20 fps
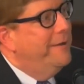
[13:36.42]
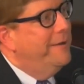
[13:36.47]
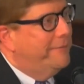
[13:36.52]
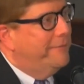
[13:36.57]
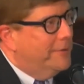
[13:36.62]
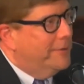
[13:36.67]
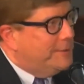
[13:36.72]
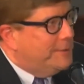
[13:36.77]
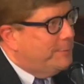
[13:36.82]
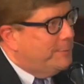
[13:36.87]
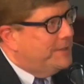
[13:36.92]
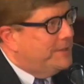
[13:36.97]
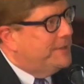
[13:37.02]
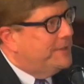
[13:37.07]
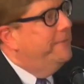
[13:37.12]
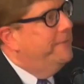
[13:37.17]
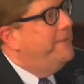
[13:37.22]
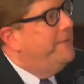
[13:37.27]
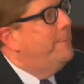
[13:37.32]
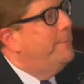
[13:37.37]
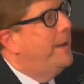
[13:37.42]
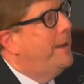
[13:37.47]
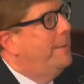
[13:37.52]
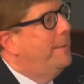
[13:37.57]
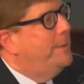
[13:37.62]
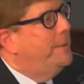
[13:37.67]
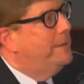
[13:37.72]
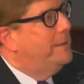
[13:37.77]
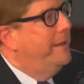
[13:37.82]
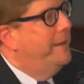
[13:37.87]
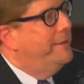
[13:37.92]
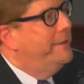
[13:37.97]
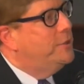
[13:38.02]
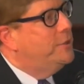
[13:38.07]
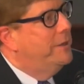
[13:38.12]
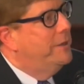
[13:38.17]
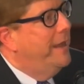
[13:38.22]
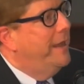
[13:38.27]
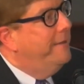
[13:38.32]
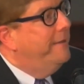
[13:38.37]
for a specific population